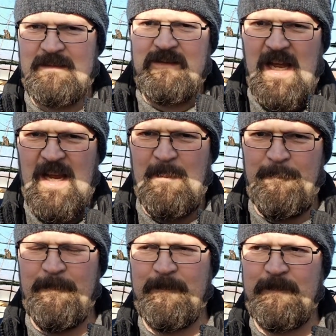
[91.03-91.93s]

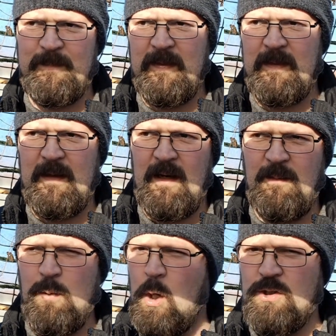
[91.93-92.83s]
Um,
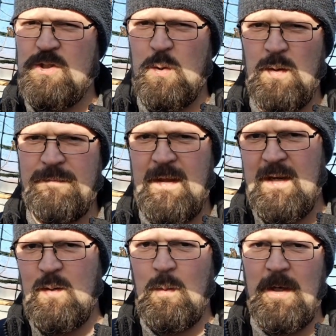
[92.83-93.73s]
not sure if they're
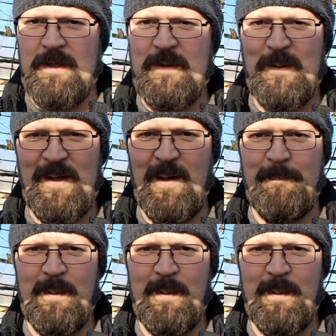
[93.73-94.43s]
going to work or not,